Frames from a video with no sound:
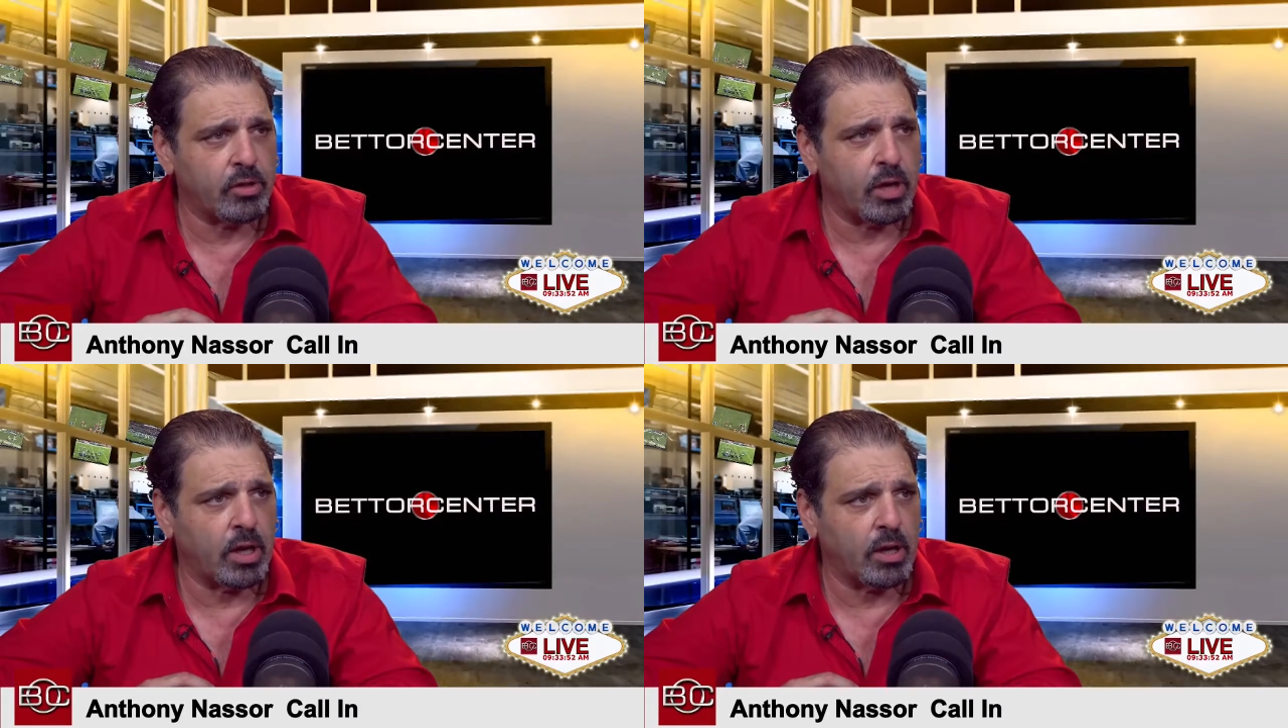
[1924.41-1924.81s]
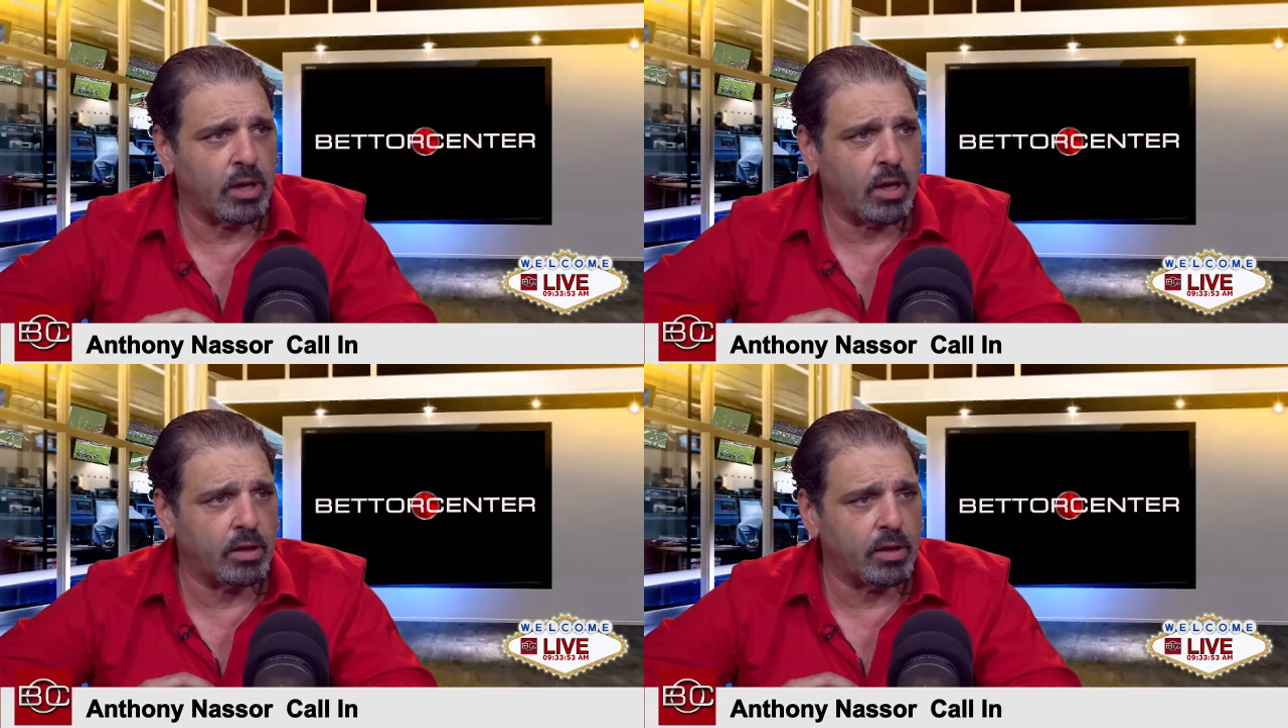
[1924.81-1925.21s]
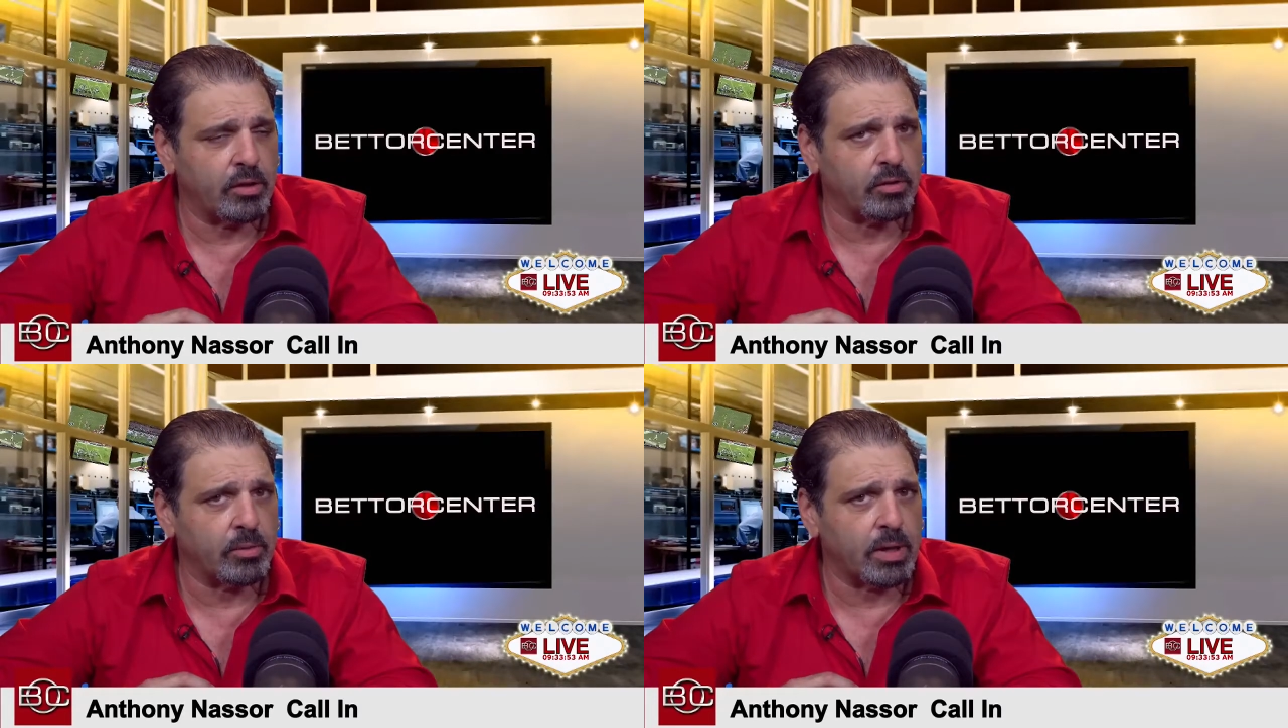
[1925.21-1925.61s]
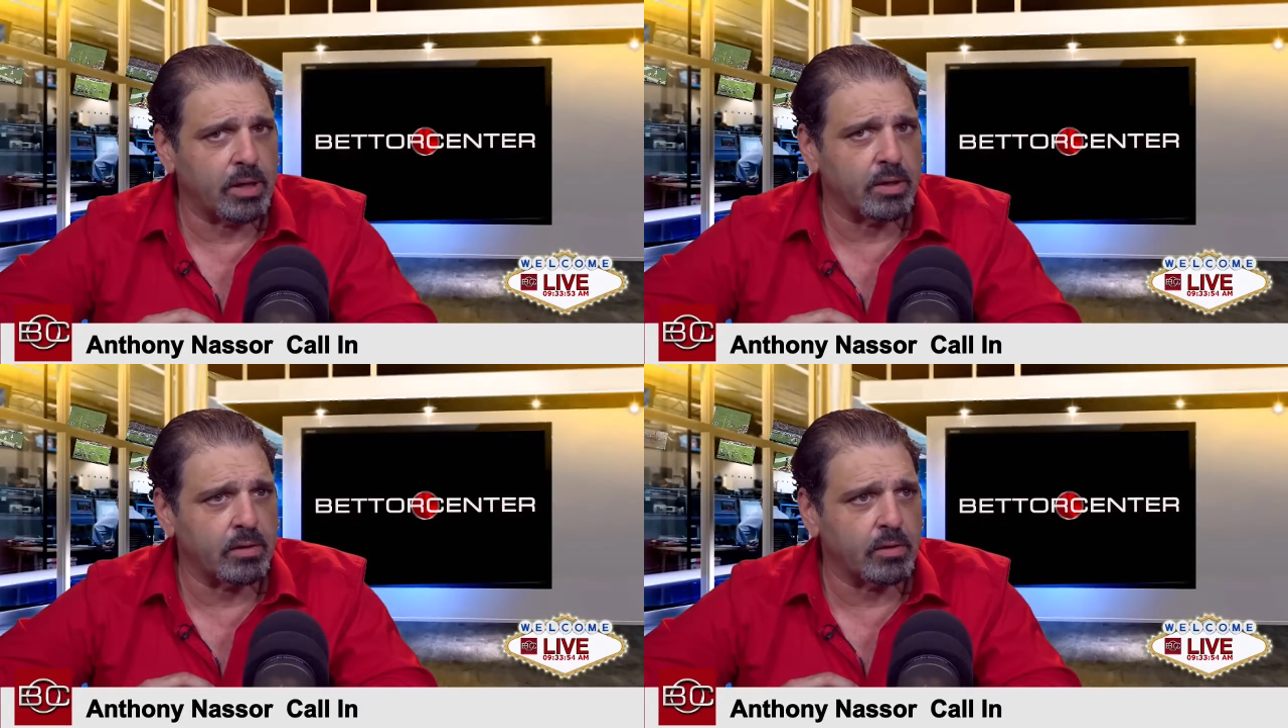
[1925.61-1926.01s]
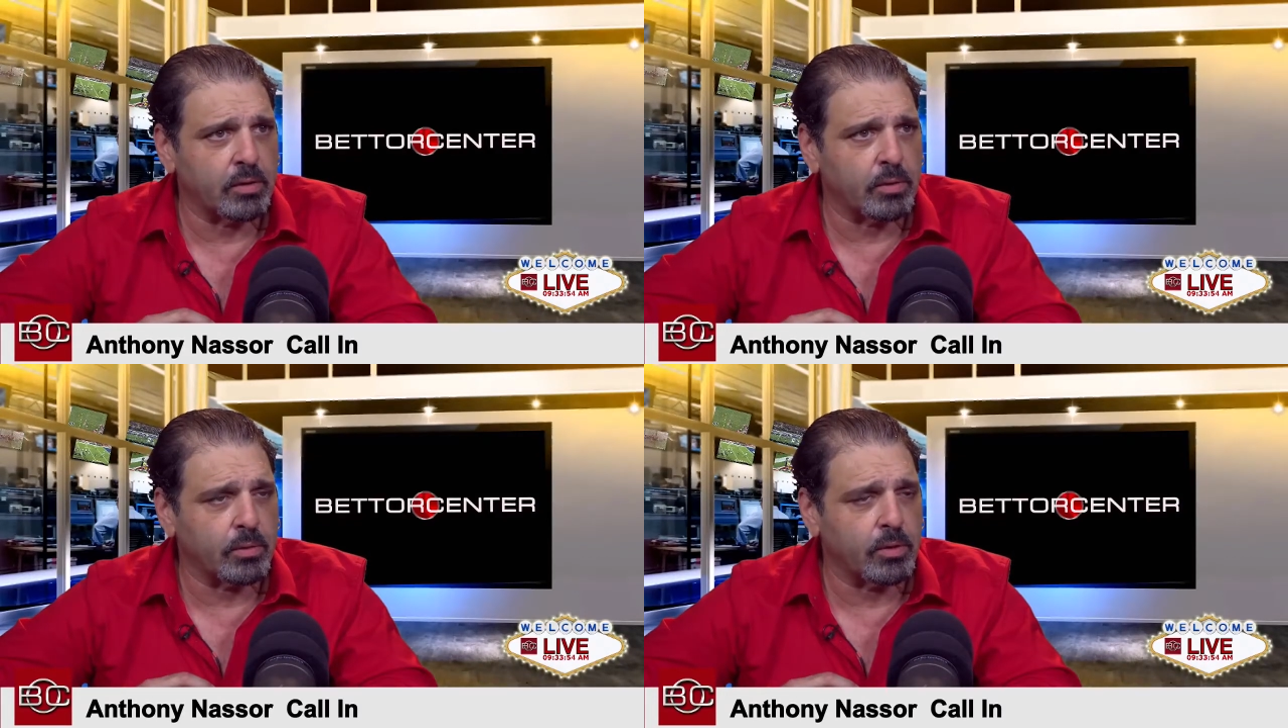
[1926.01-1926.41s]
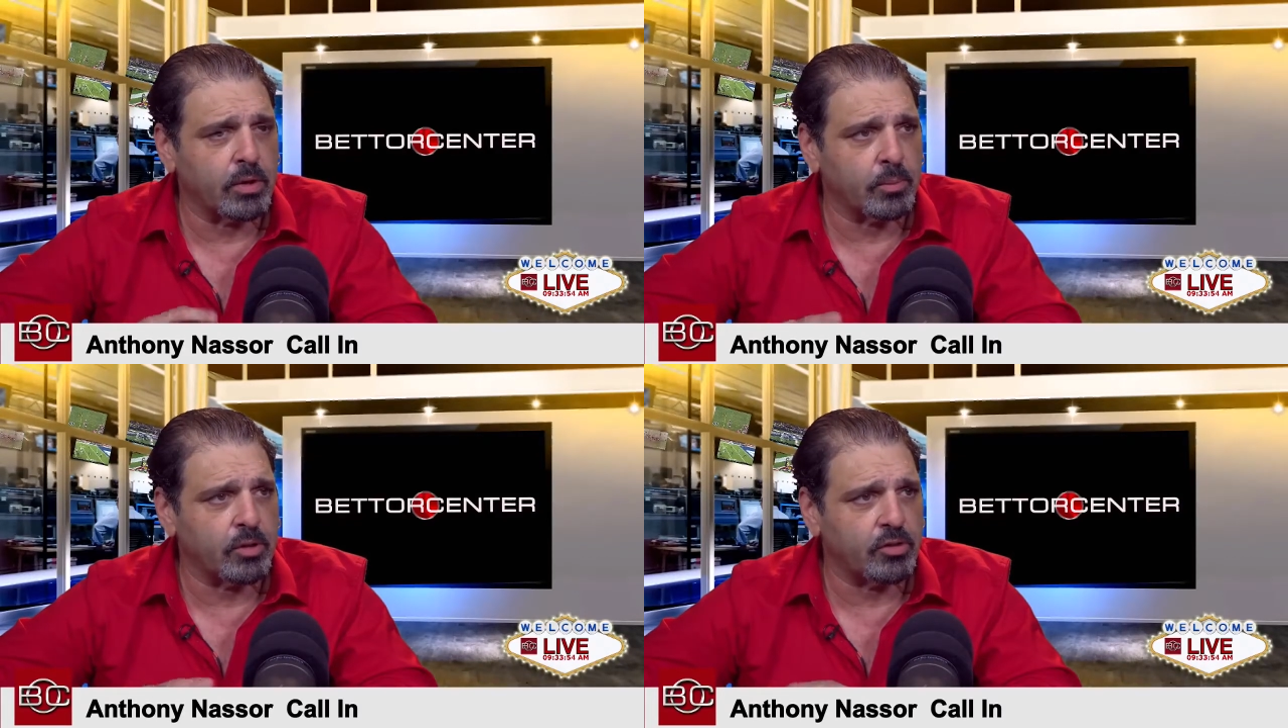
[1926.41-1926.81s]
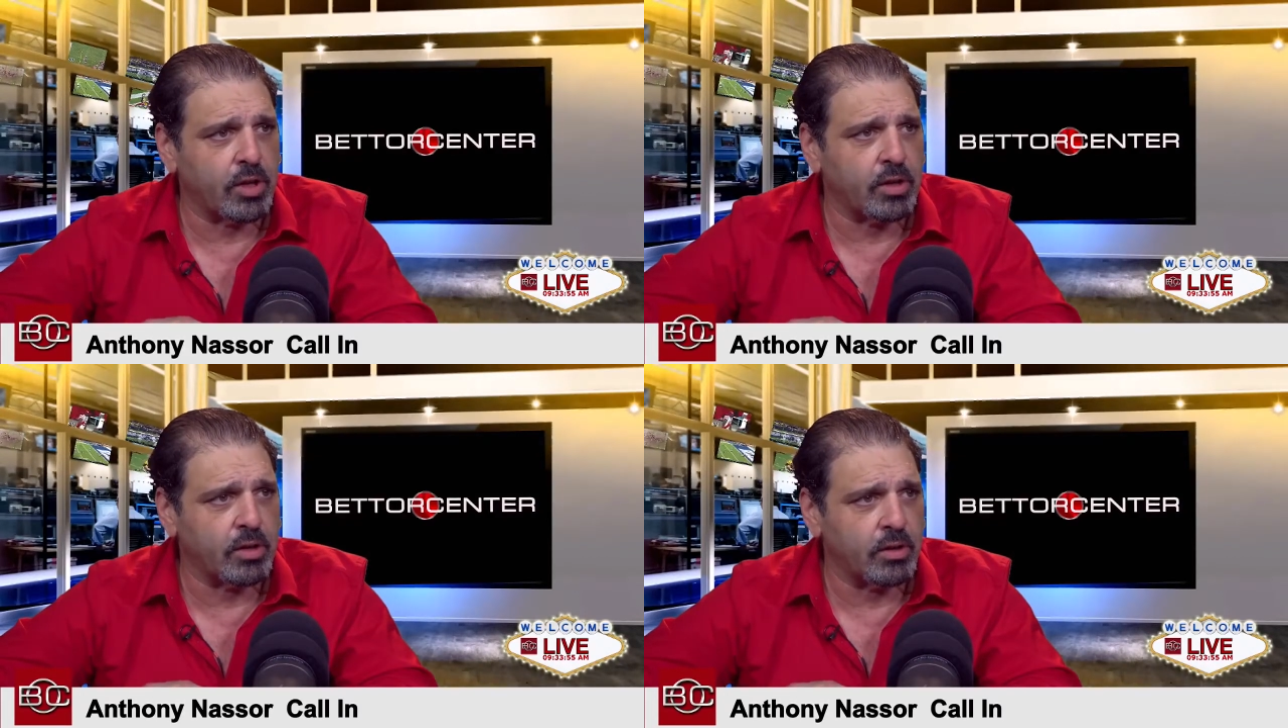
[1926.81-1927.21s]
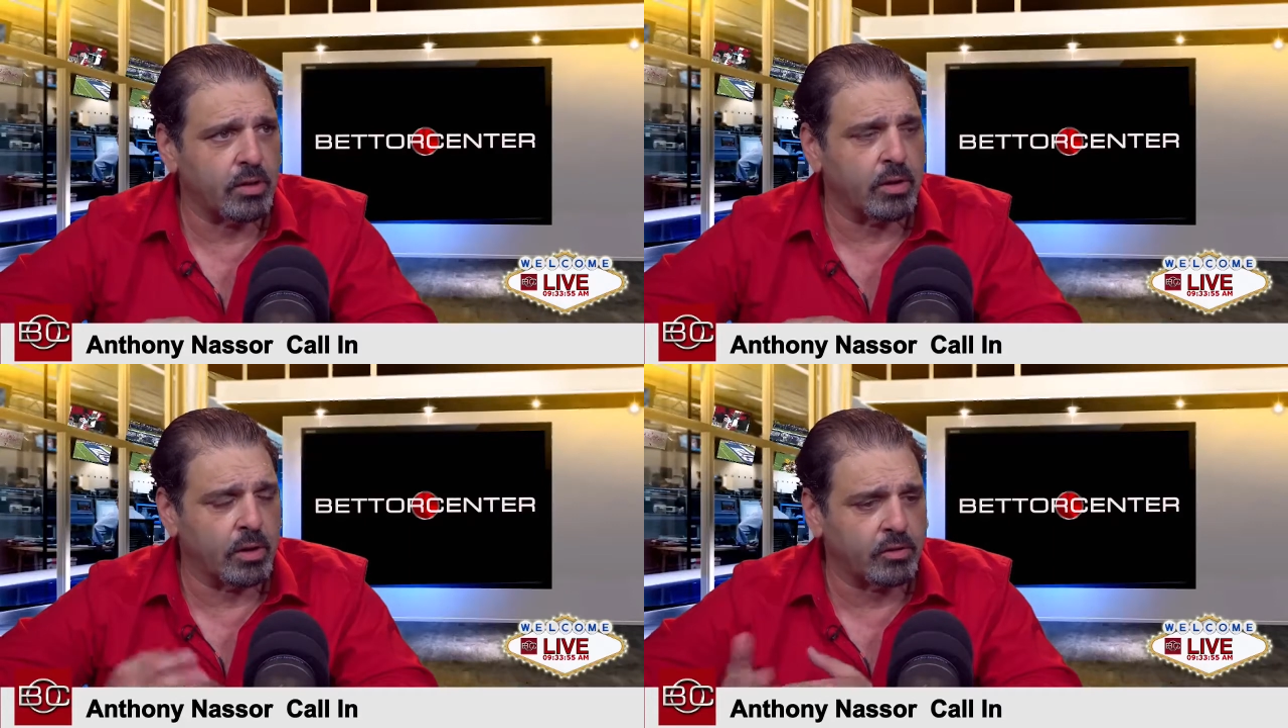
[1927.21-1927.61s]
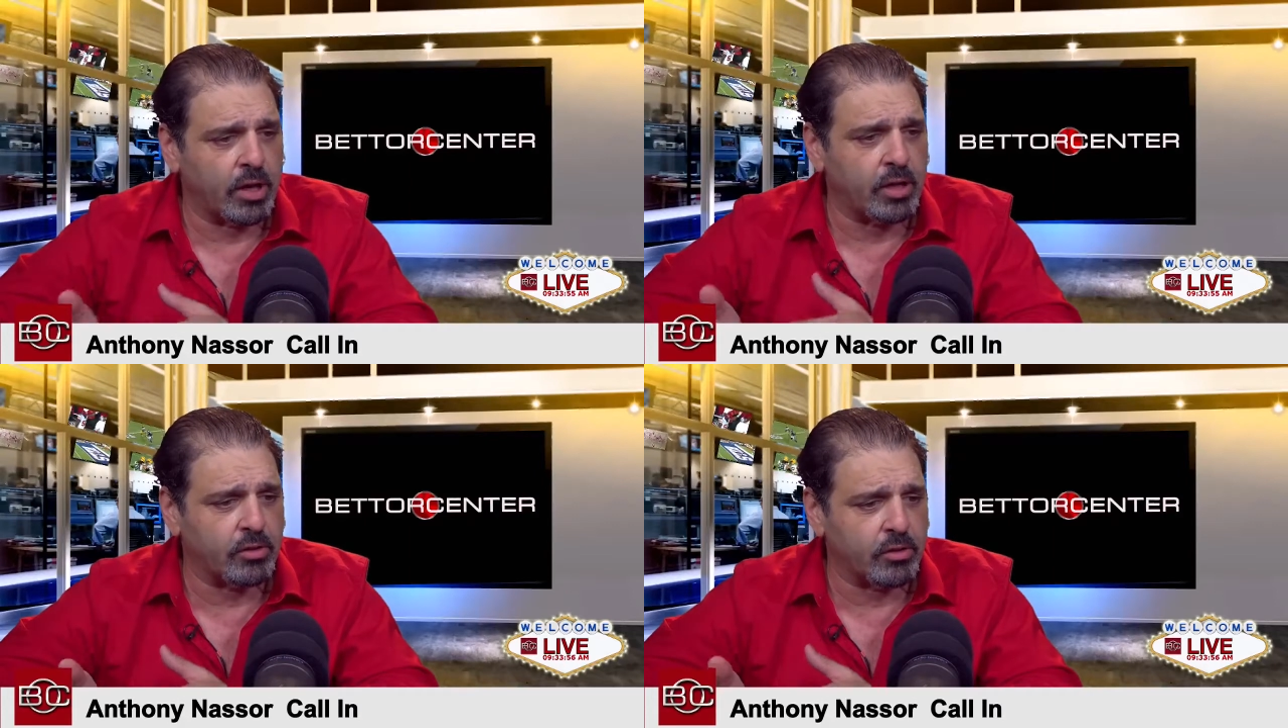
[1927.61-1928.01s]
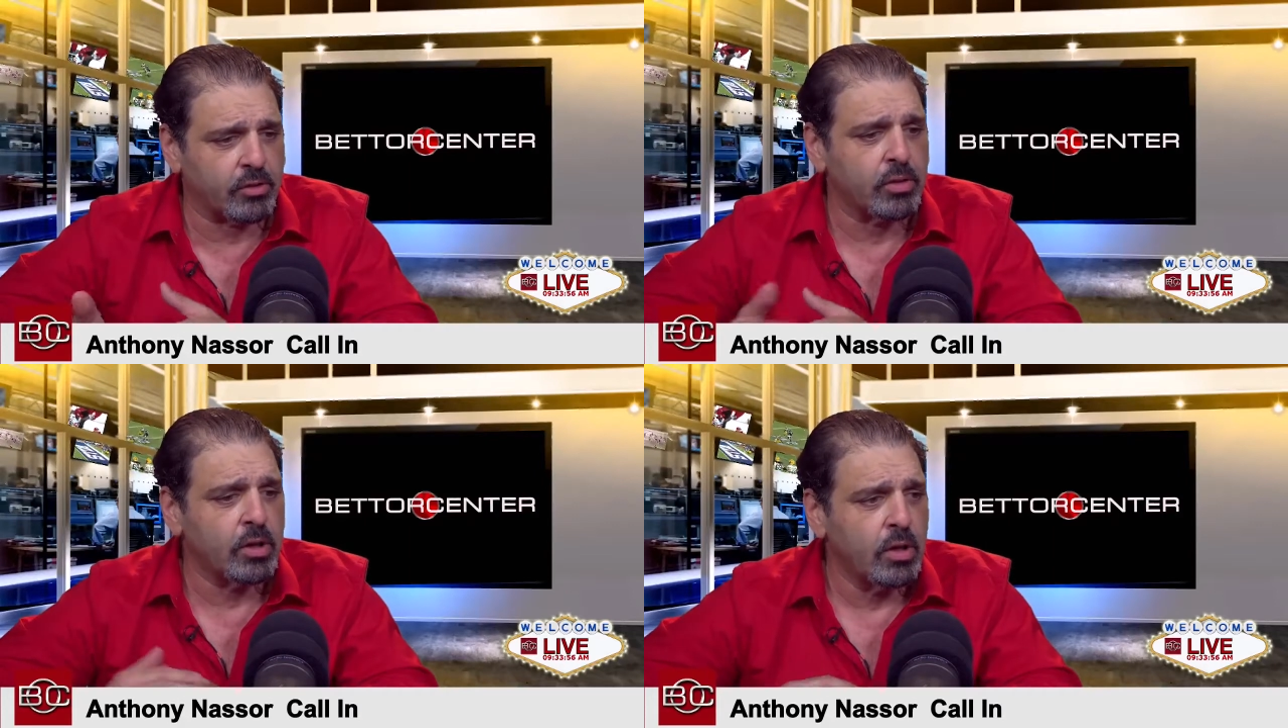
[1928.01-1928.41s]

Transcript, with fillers: and uh, they usually bet it until the number cha- uh, changes,